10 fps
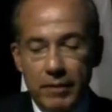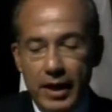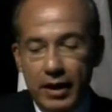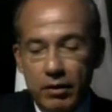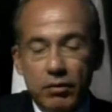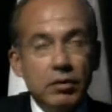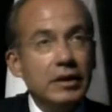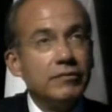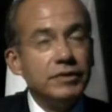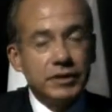in Mexico
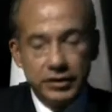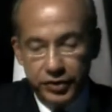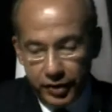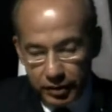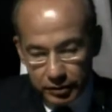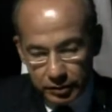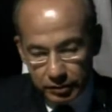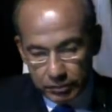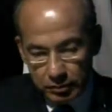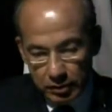in recent
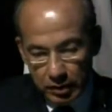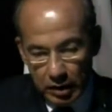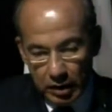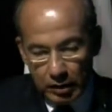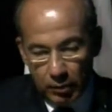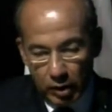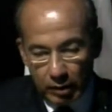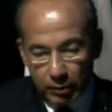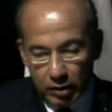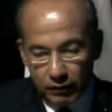years, and the
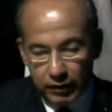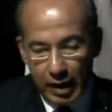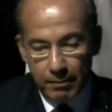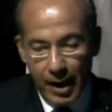Monarch Butterfly